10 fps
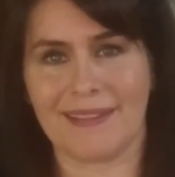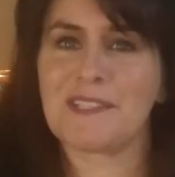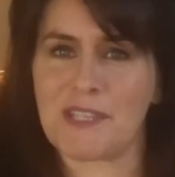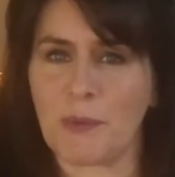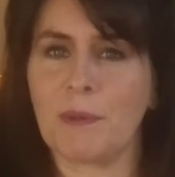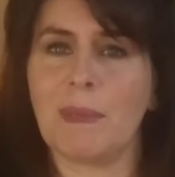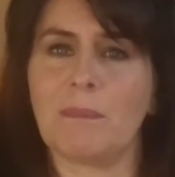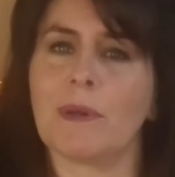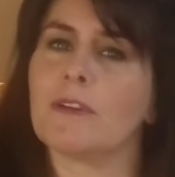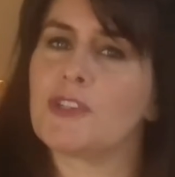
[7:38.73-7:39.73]
So
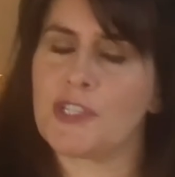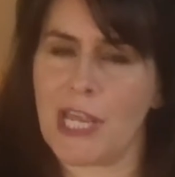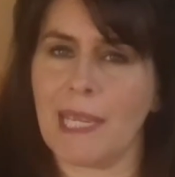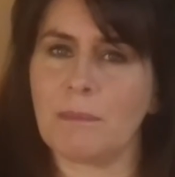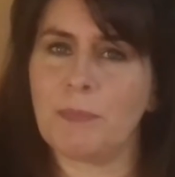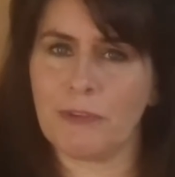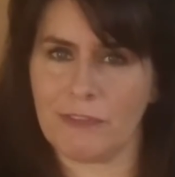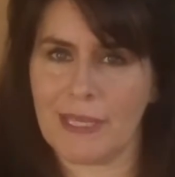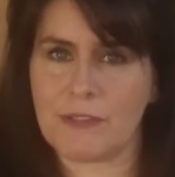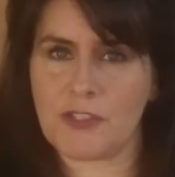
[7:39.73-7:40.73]
remember, shame
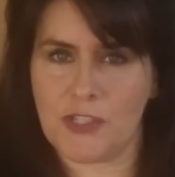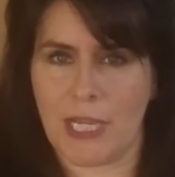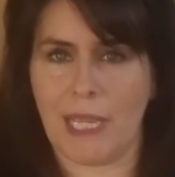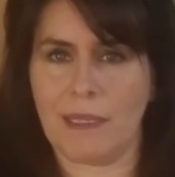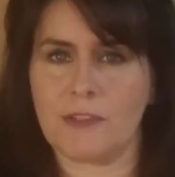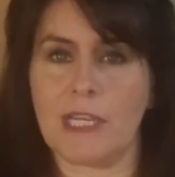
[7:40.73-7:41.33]
prevents change.